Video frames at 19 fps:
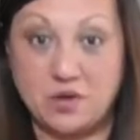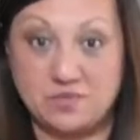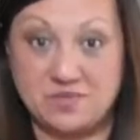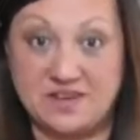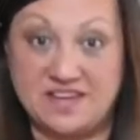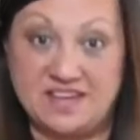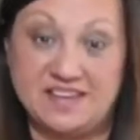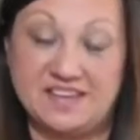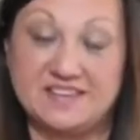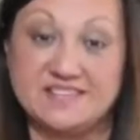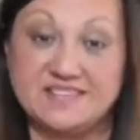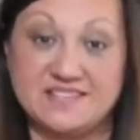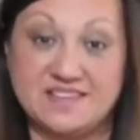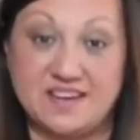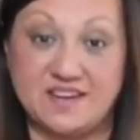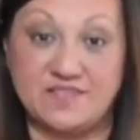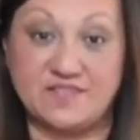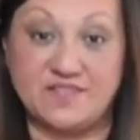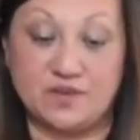opening
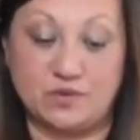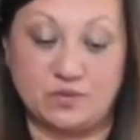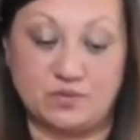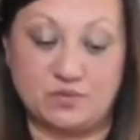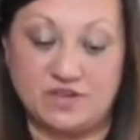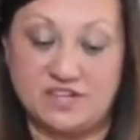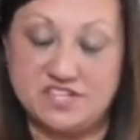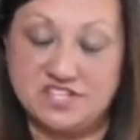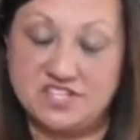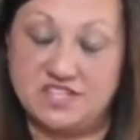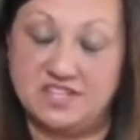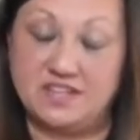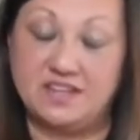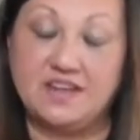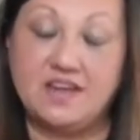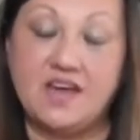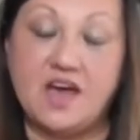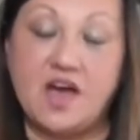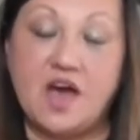instead of the rigid
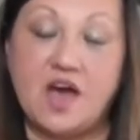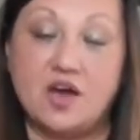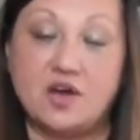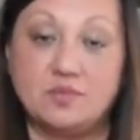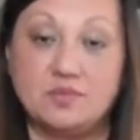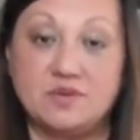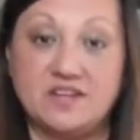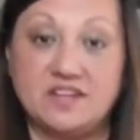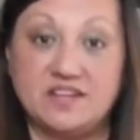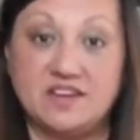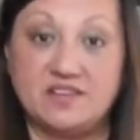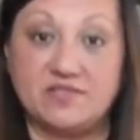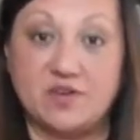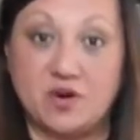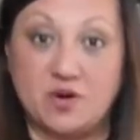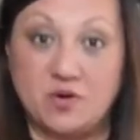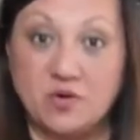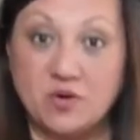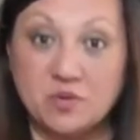opening of
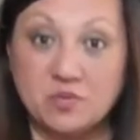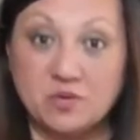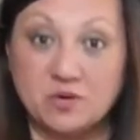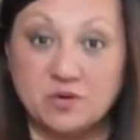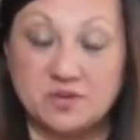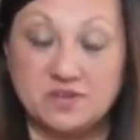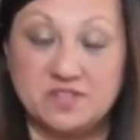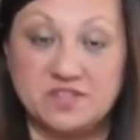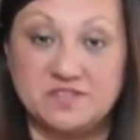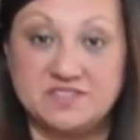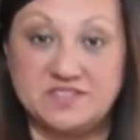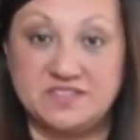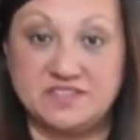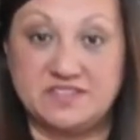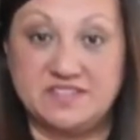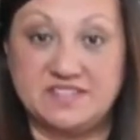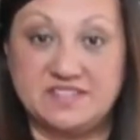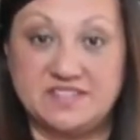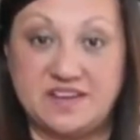our normal
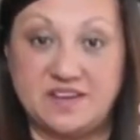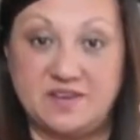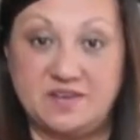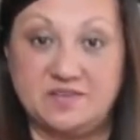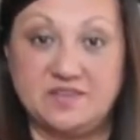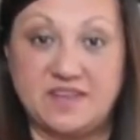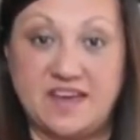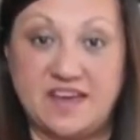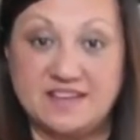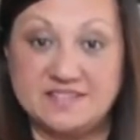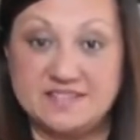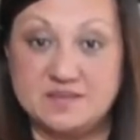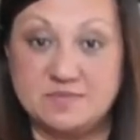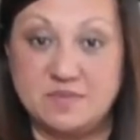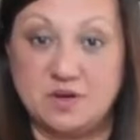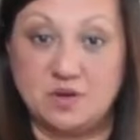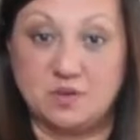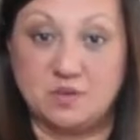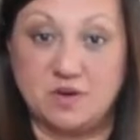utility tote that has
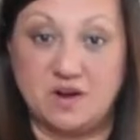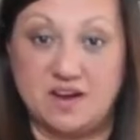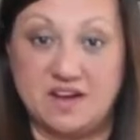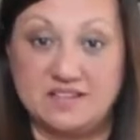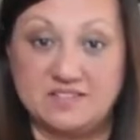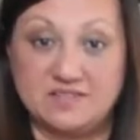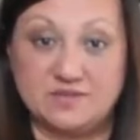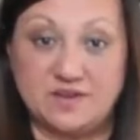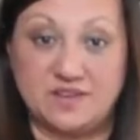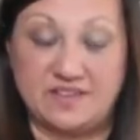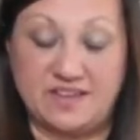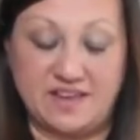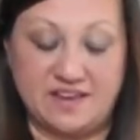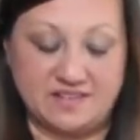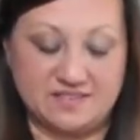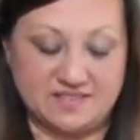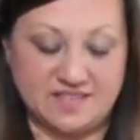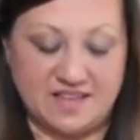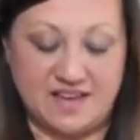the metal rods around the
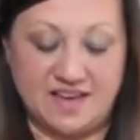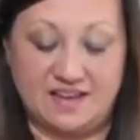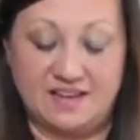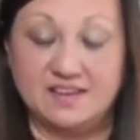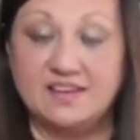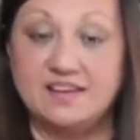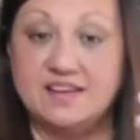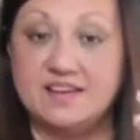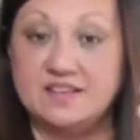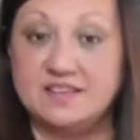outside.